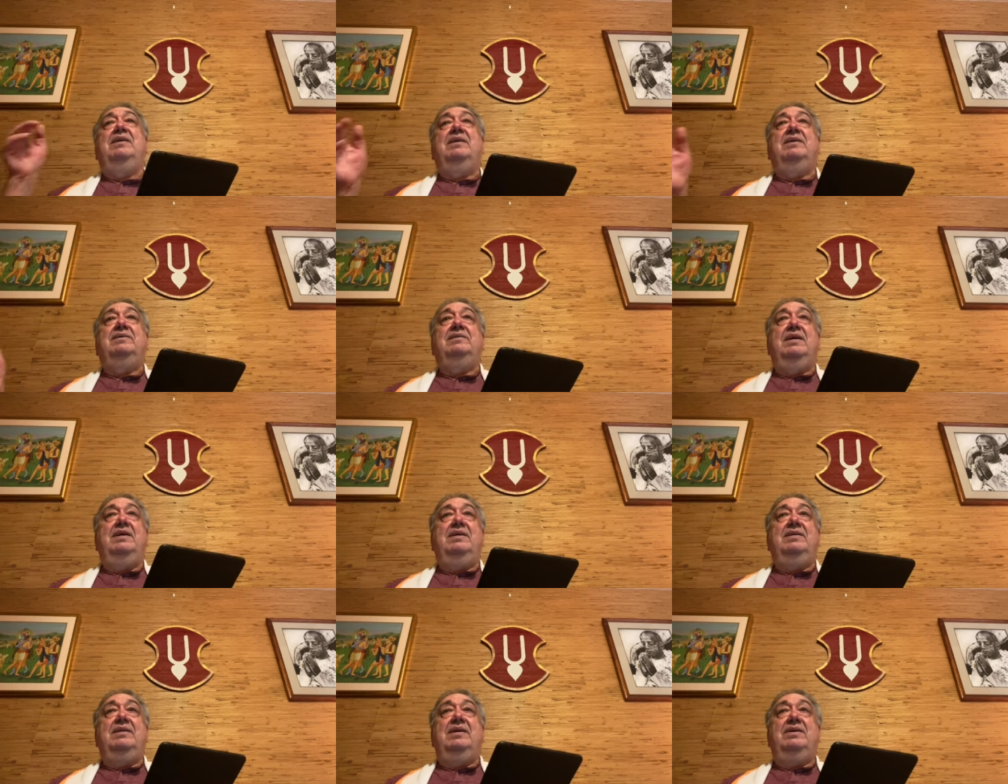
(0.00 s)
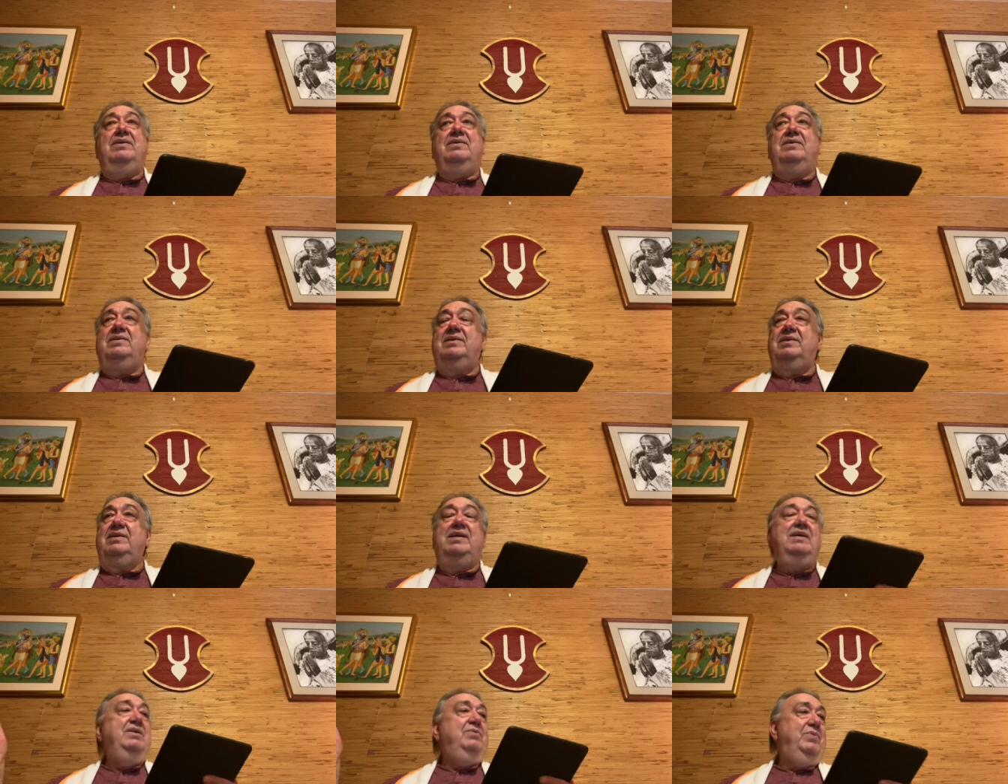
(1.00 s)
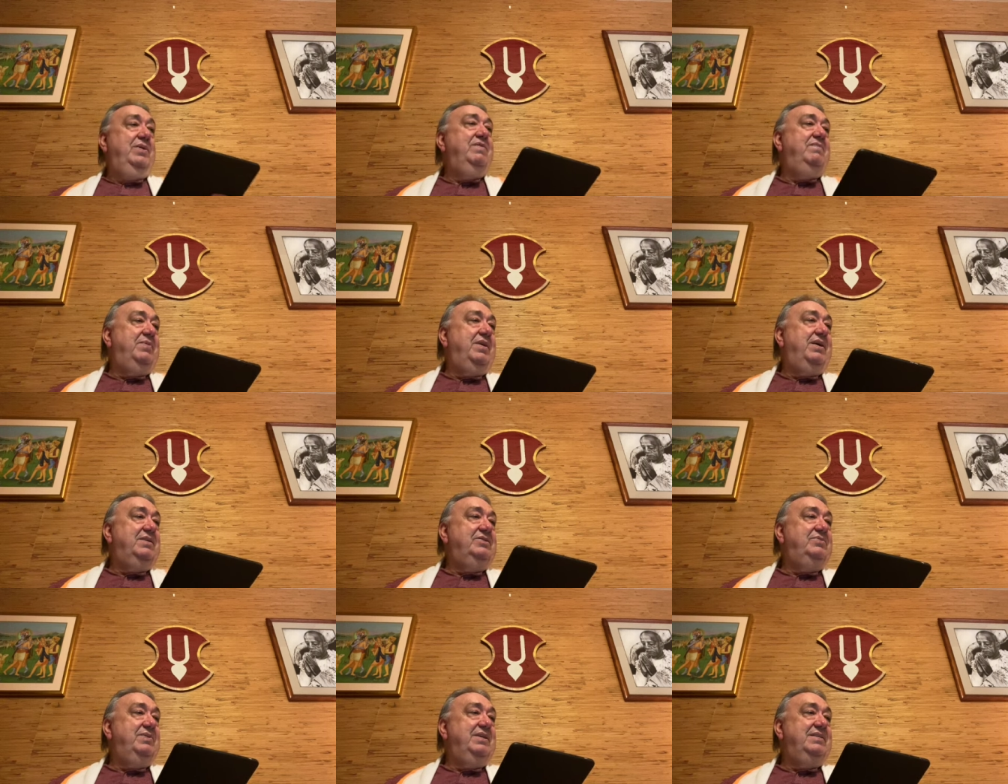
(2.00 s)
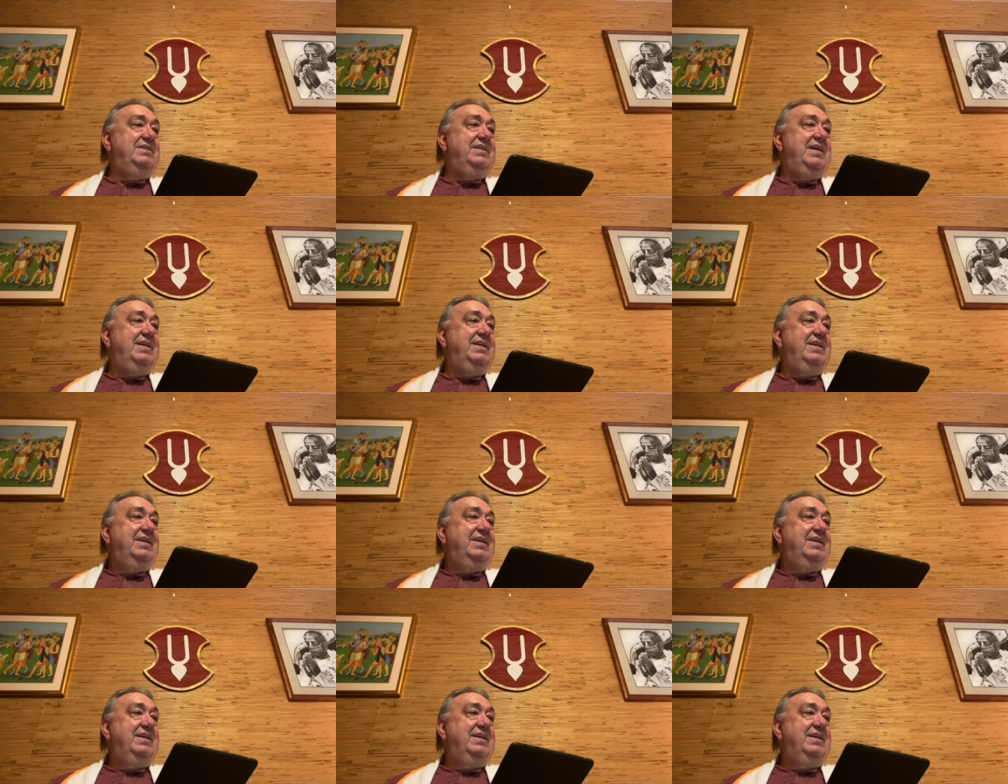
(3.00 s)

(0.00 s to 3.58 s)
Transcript: uh, they, they are the king and queen of Braj, we can say.